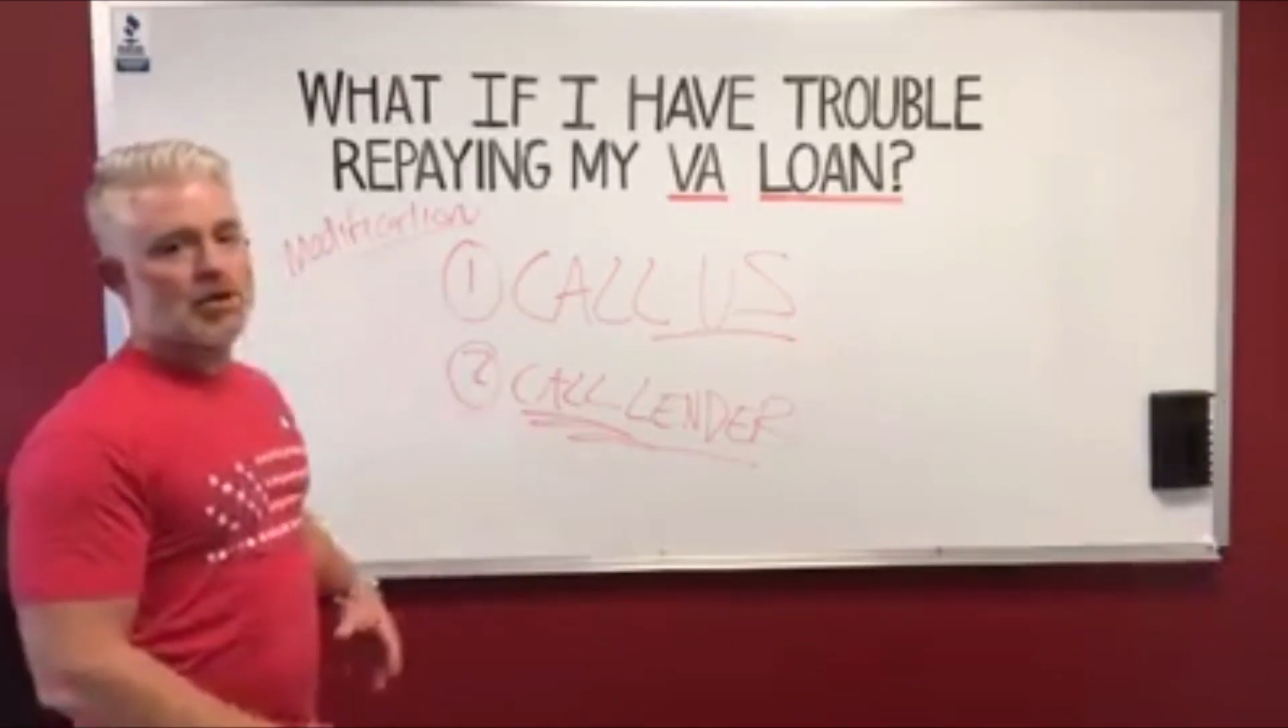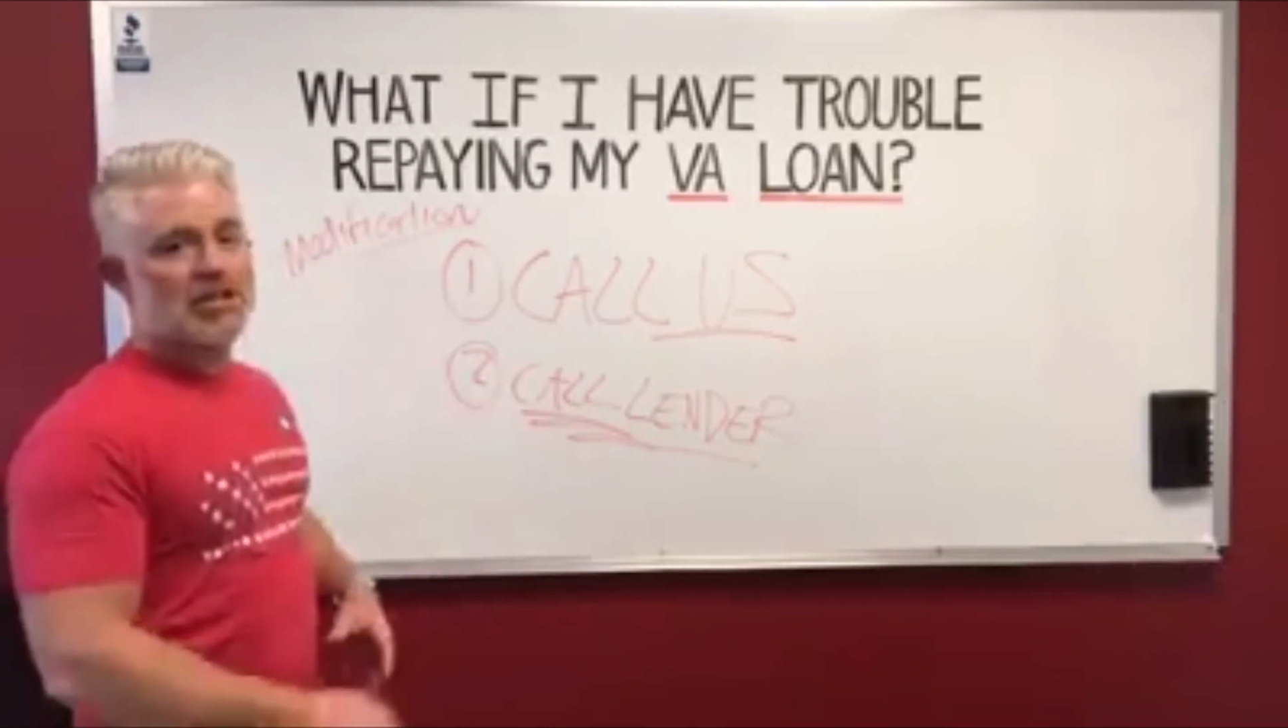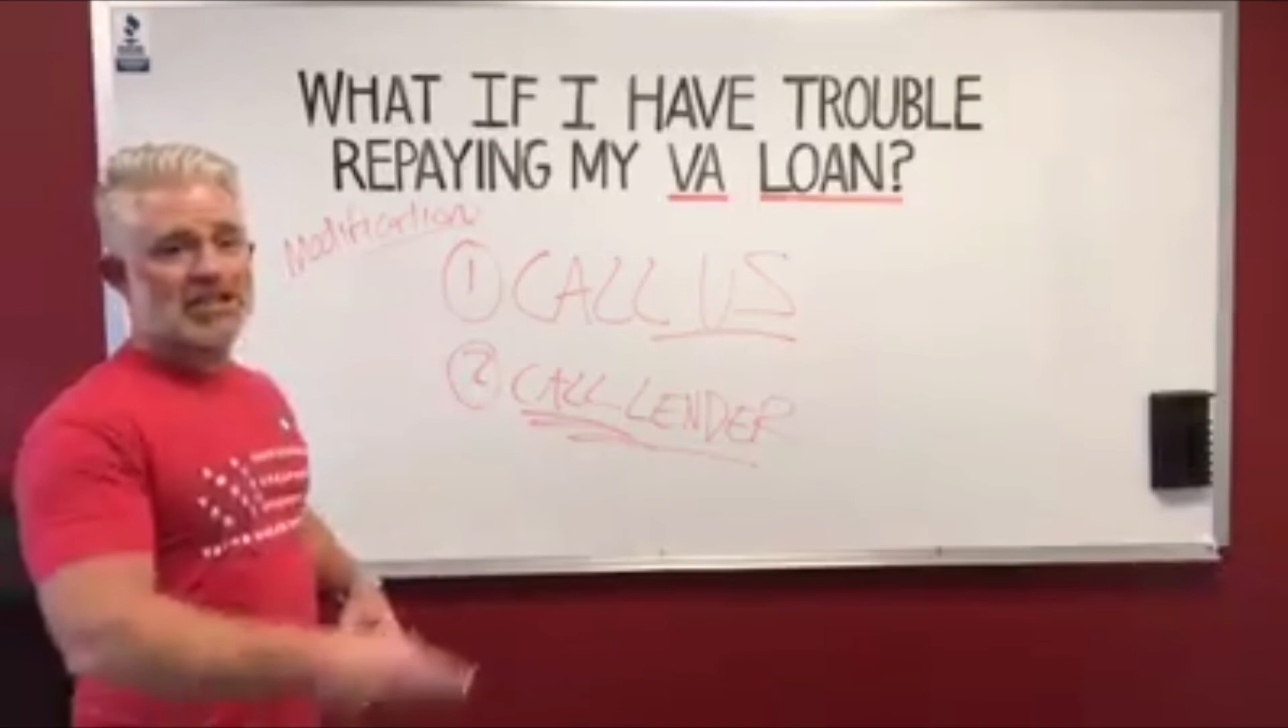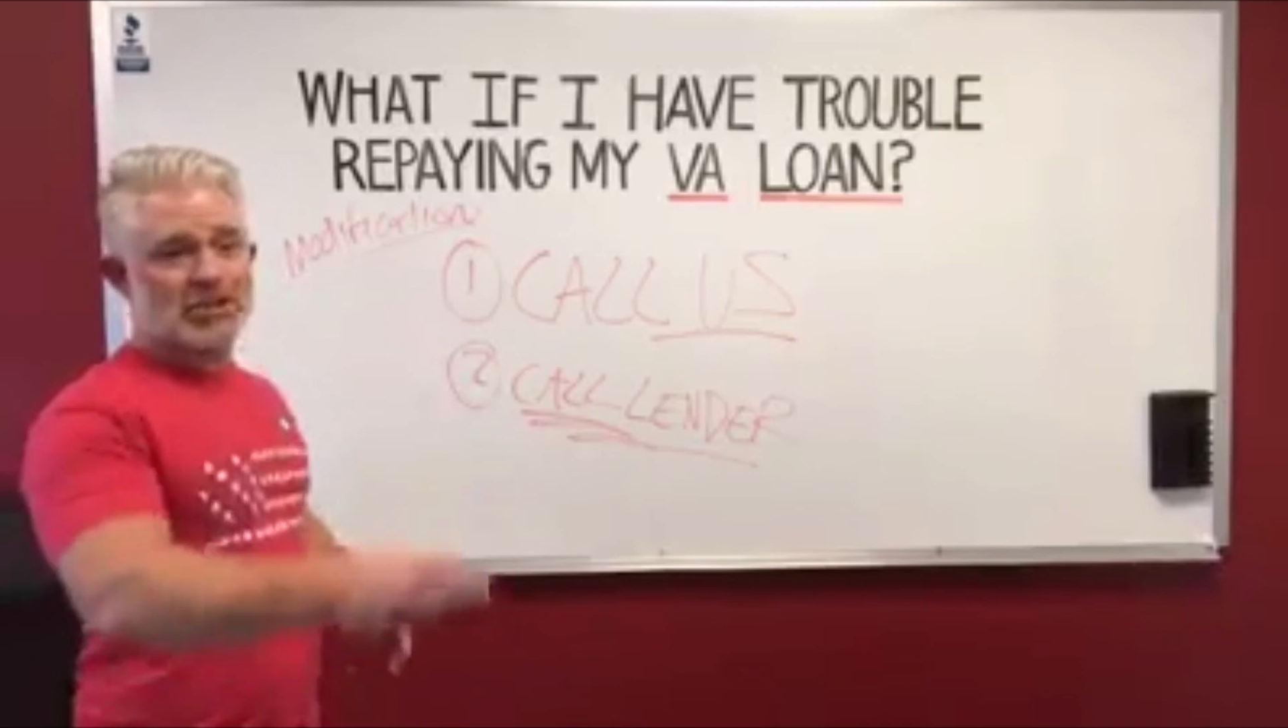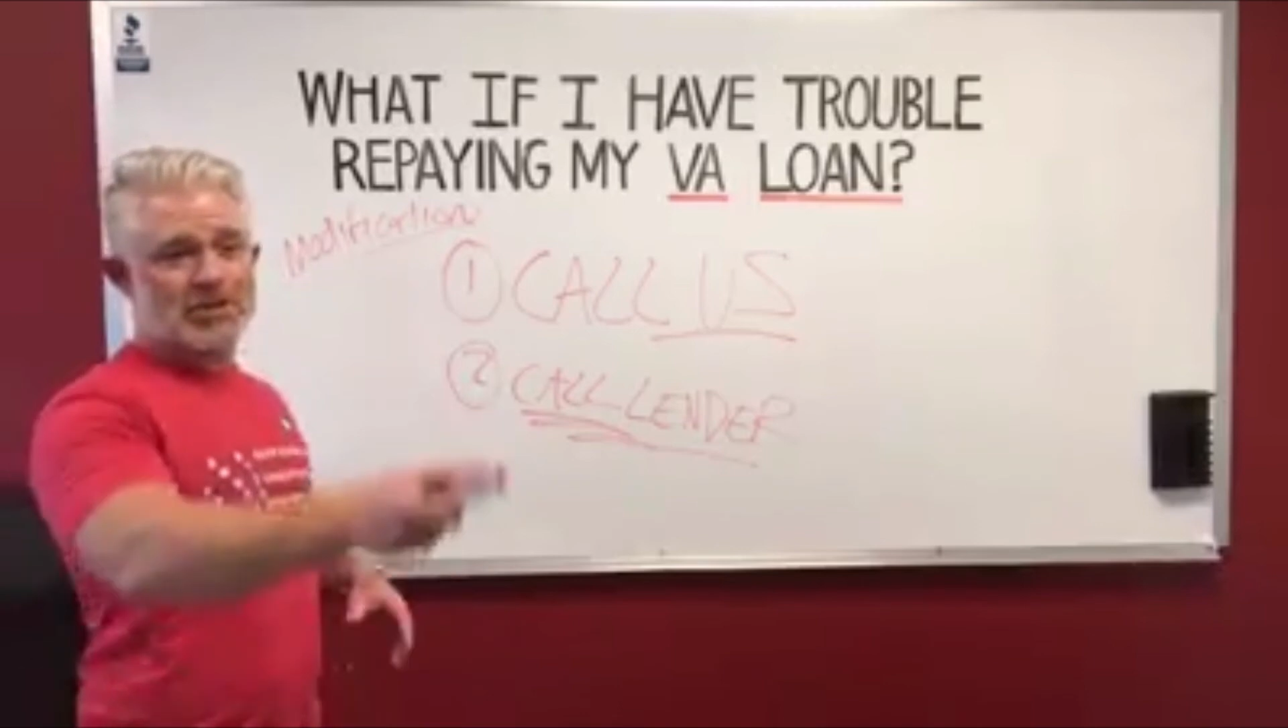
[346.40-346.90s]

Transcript: into more details,